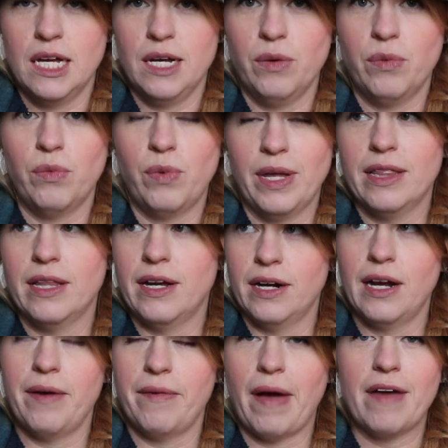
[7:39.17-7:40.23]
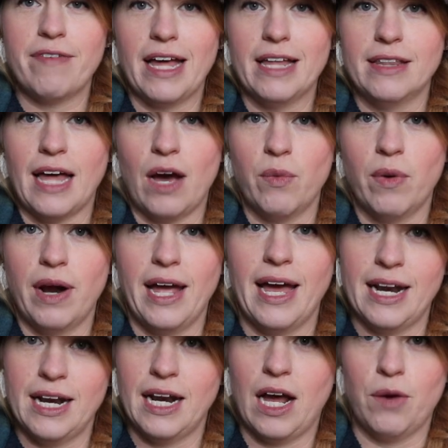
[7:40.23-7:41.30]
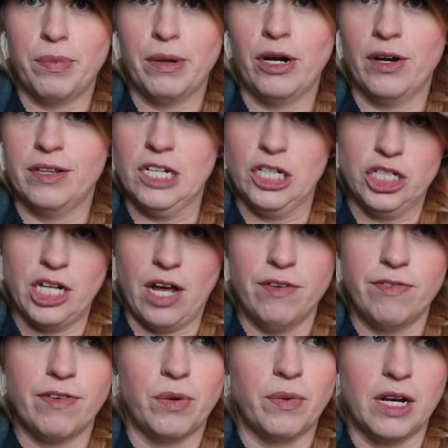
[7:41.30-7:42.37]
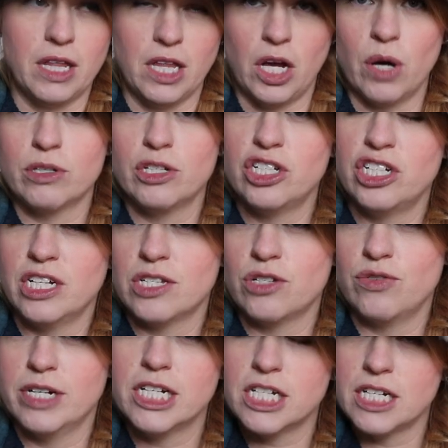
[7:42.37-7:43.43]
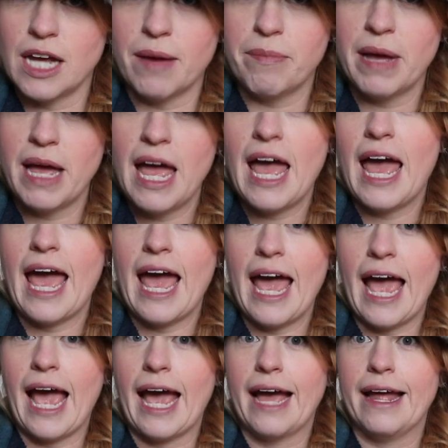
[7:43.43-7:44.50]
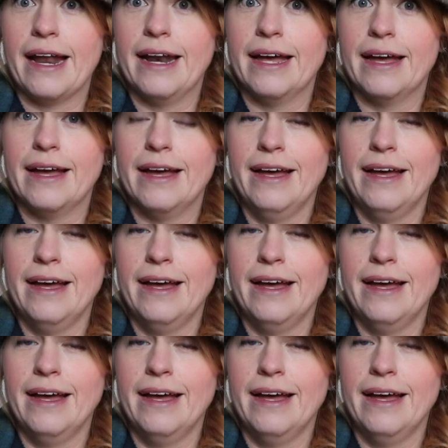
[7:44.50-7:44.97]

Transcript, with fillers: uh, when there I've had that where I had it out here on the shelf and one of the goats just reached up and